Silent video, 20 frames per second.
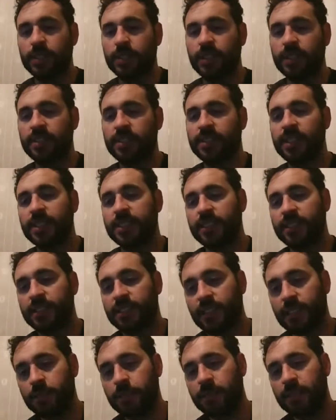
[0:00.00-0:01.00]
It's not the
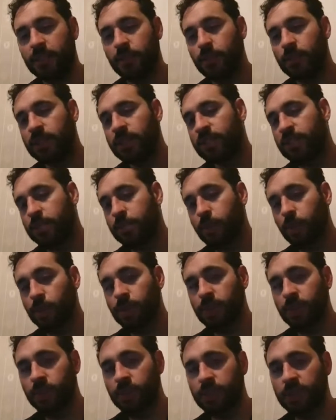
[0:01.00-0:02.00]
same as when it's
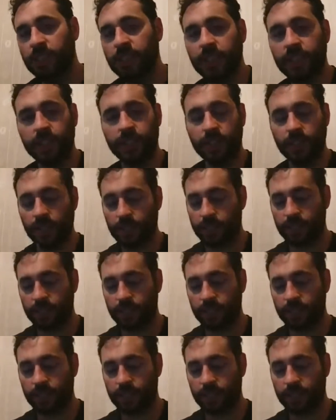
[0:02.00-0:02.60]
bolted on the head.